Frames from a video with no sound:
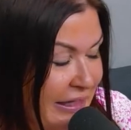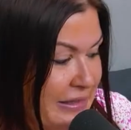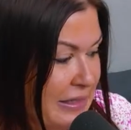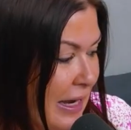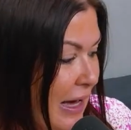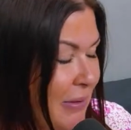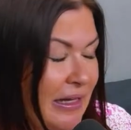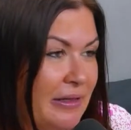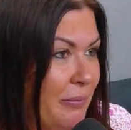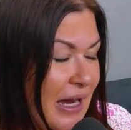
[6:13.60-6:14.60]
to come
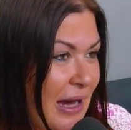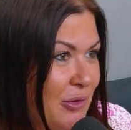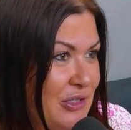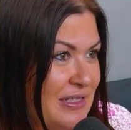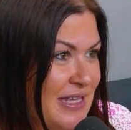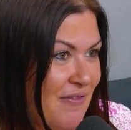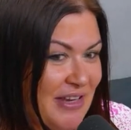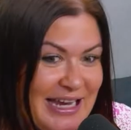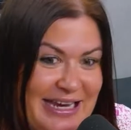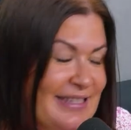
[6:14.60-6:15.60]
in and be able to just have
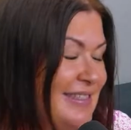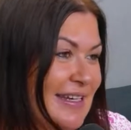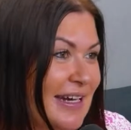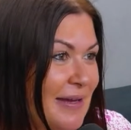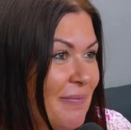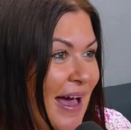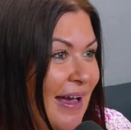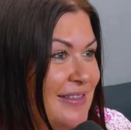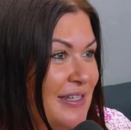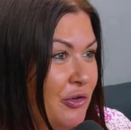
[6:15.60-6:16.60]
an instant
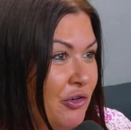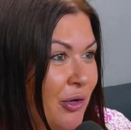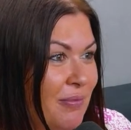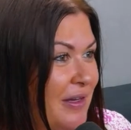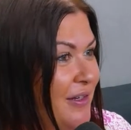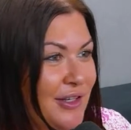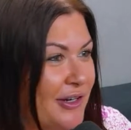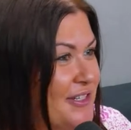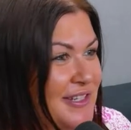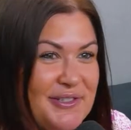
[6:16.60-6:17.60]
impact in a group that,
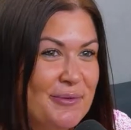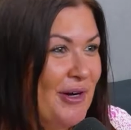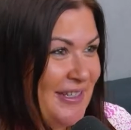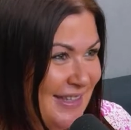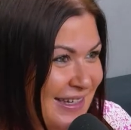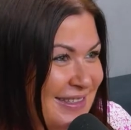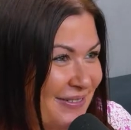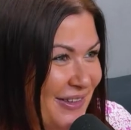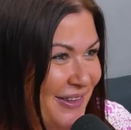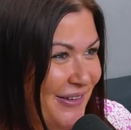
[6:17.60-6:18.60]
she didn't do
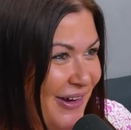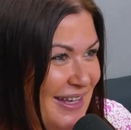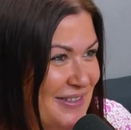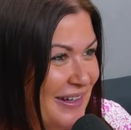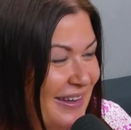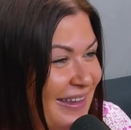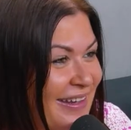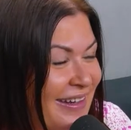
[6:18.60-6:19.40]
pre-season with you guys or anything.